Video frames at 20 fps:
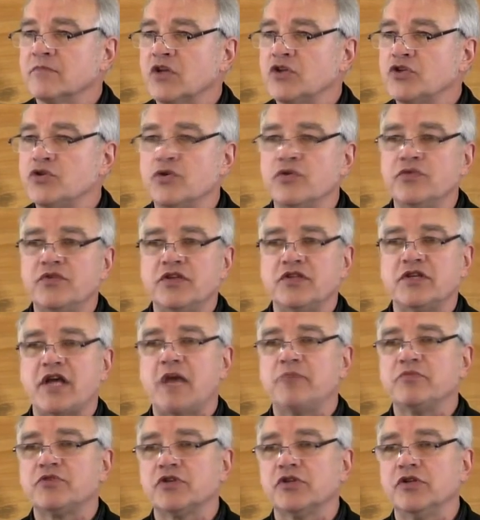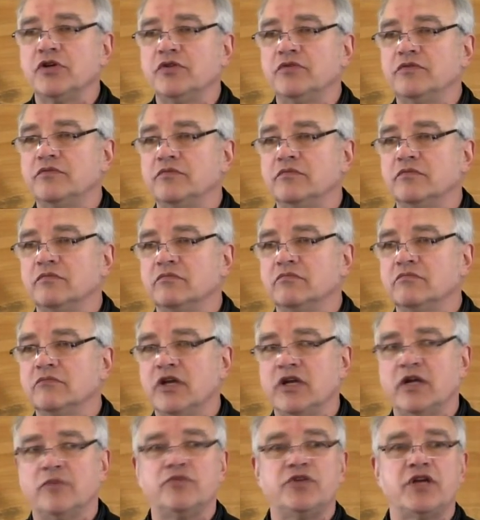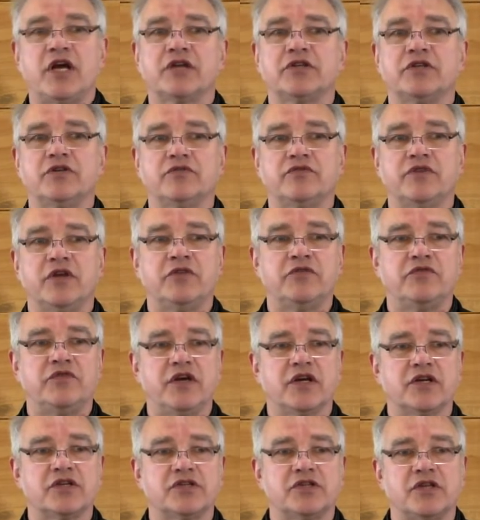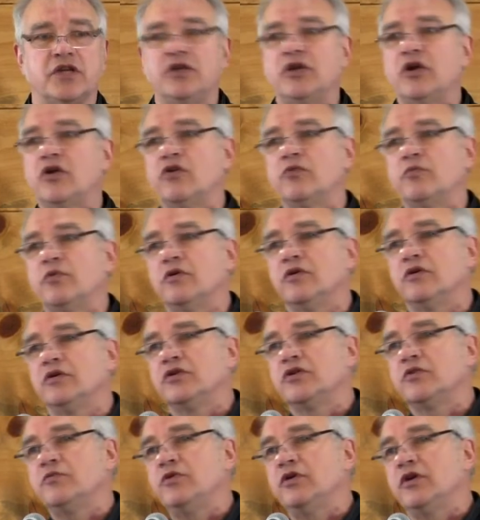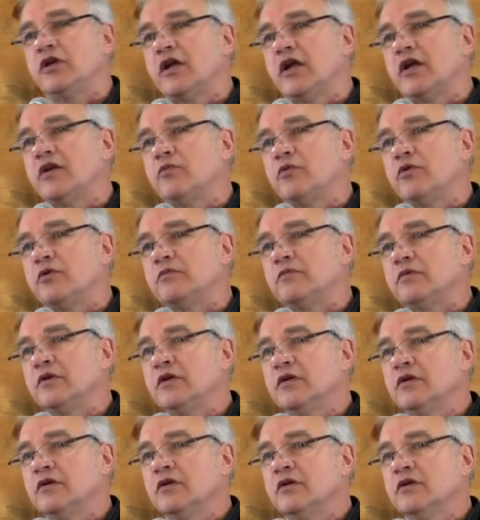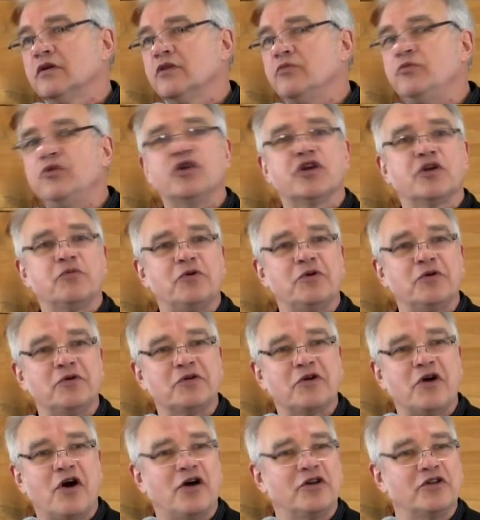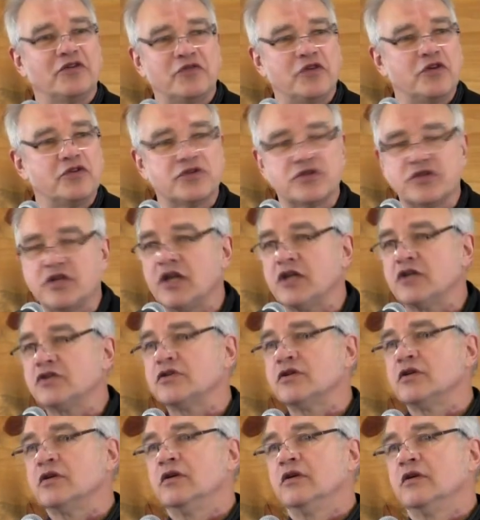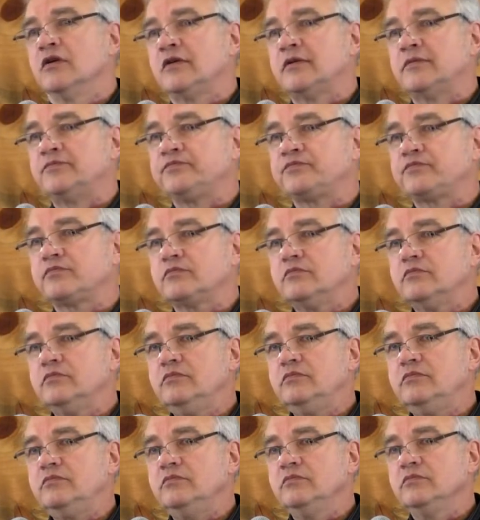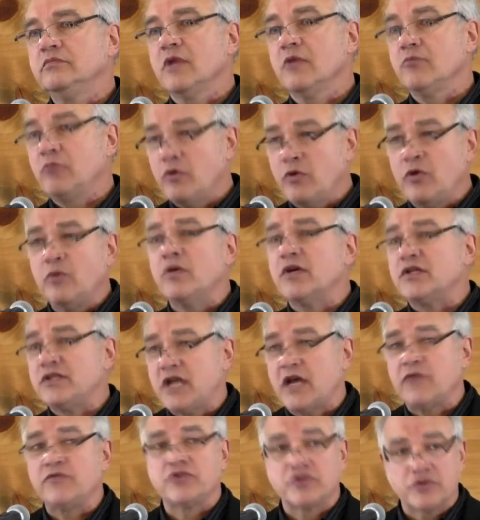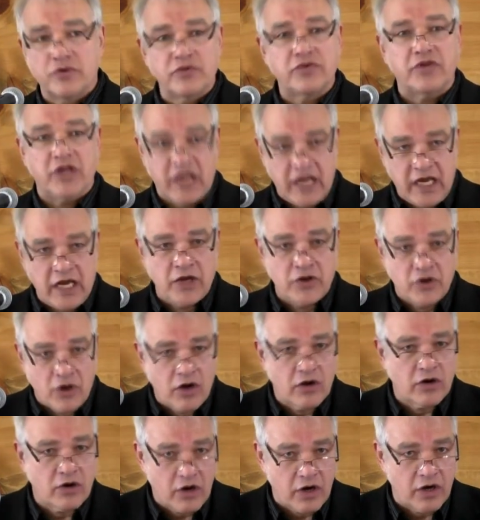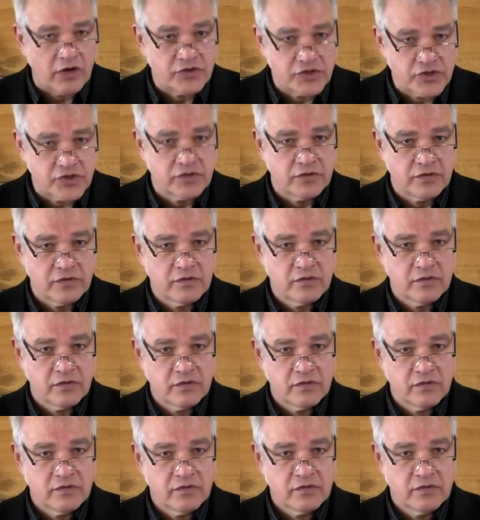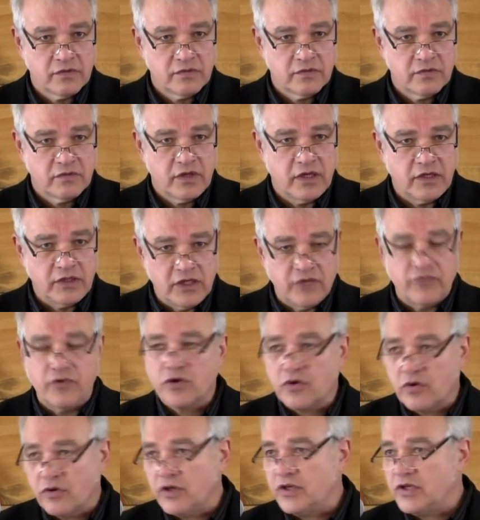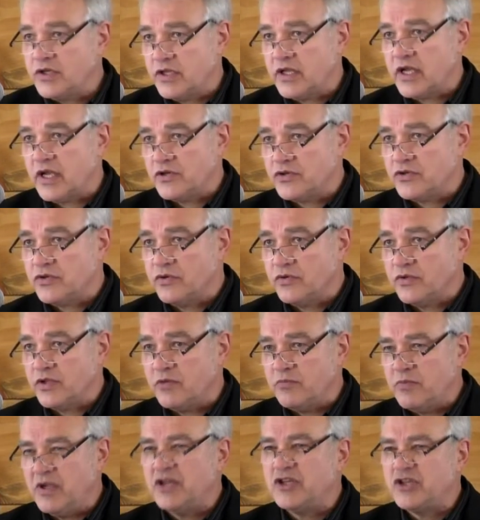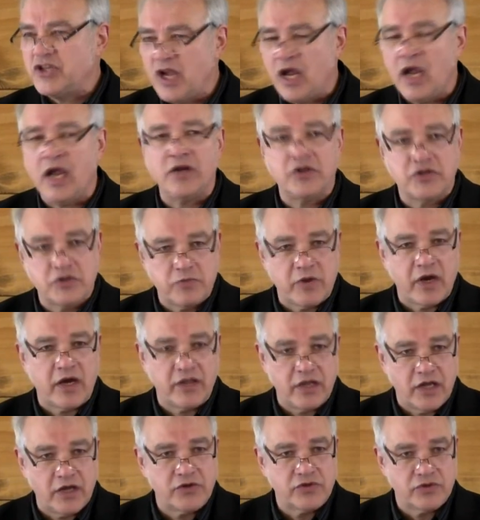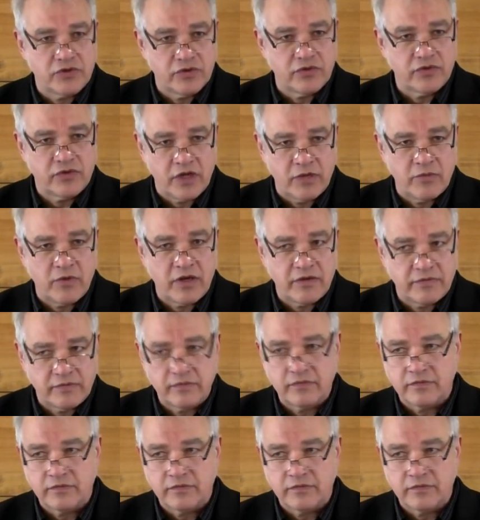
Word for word: Truth is absolute and objective and fixed and knowable and communicatable, communicable, all of those things. But we must have truth in our hearts and live according to that truth and be changed by that truth. Amen.